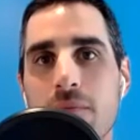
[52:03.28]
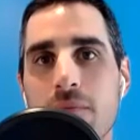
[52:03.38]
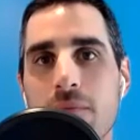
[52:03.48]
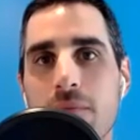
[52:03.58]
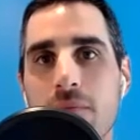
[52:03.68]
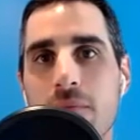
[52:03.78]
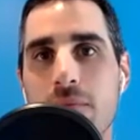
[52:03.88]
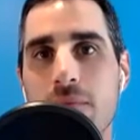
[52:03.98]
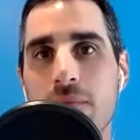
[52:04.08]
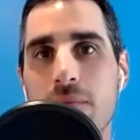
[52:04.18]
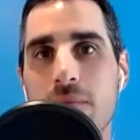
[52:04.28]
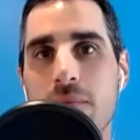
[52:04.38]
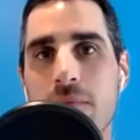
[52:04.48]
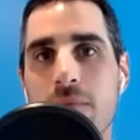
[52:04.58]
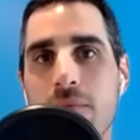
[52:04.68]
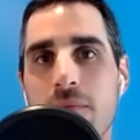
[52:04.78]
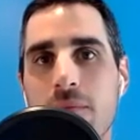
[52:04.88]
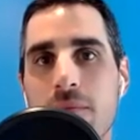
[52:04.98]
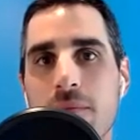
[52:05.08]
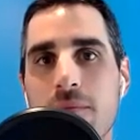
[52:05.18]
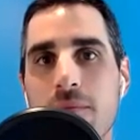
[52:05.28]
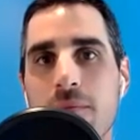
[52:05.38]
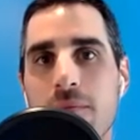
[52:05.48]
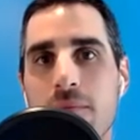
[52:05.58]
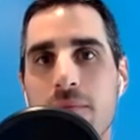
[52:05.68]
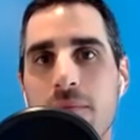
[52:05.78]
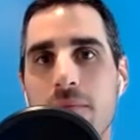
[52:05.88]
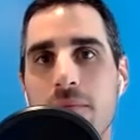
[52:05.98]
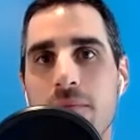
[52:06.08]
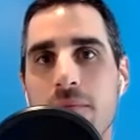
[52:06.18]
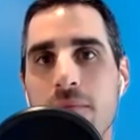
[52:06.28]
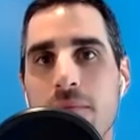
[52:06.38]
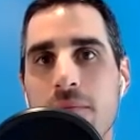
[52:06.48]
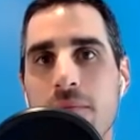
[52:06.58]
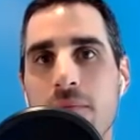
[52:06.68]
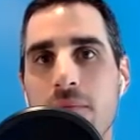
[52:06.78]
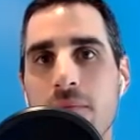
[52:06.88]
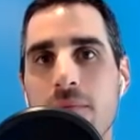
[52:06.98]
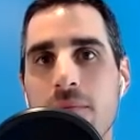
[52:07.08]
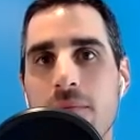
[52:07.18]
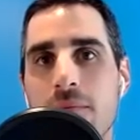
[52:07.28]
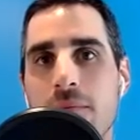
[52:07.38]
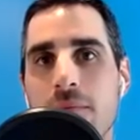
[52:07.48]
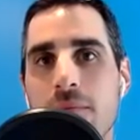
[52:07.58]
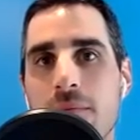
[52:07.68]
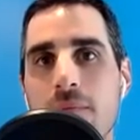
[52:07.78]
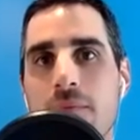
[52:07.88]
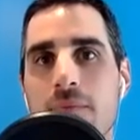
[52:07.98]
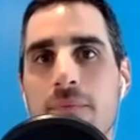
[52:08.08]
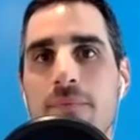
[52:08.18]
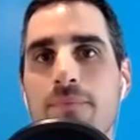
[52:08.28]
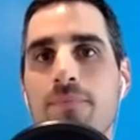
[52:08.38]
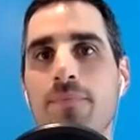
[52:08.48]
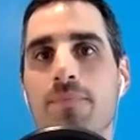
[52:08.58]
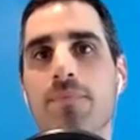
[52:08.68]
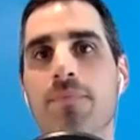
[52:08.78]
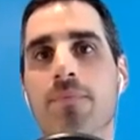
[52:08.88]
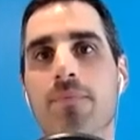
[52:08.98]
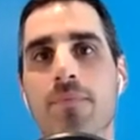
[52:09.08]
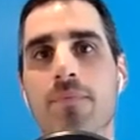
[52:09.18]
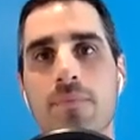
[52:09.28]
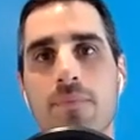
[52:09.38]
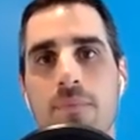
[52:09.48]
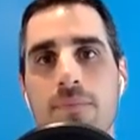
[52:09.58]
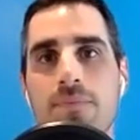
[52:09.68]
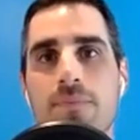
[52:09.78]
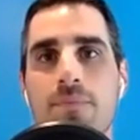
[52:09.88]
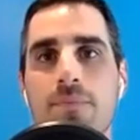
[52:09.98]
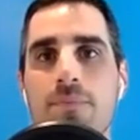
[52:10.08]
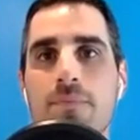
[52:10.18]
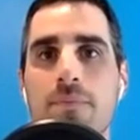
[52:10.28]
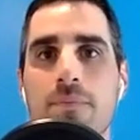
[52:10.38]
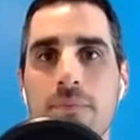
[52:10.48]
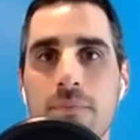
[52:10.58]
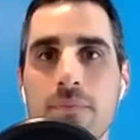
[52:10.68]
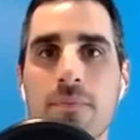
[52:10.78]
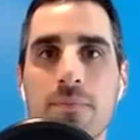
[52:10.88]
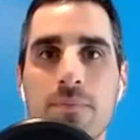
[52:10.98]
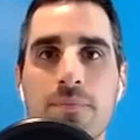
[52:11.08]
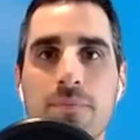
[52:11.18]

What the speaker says: The person shown says nothing.